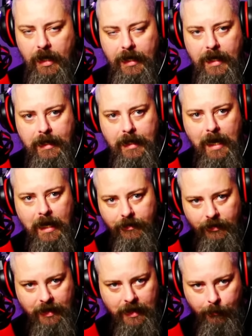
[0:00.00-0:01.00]
and I
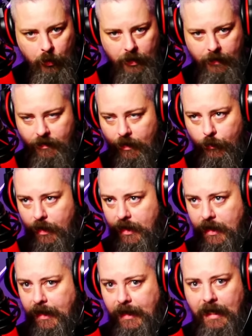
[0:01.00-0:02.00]
can't keep looking the other way
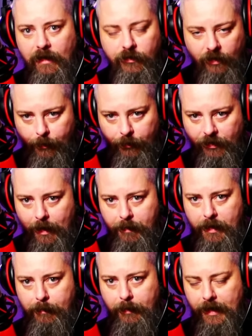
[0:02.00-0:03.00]
in case I upset
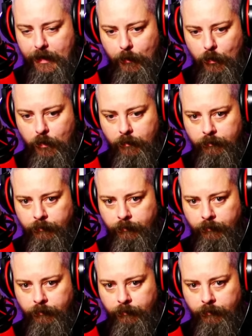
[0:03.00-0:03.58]
people anymore.